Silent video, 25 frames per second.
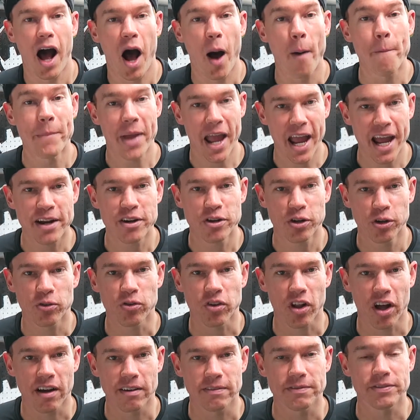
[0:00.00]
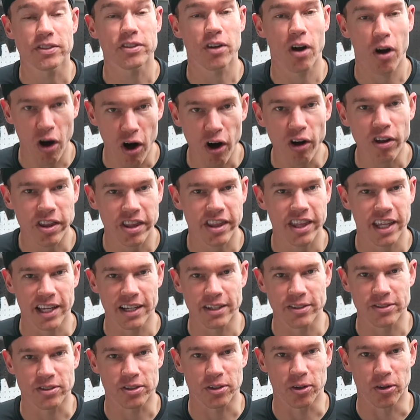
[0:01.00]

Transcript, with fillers: A man who loves all things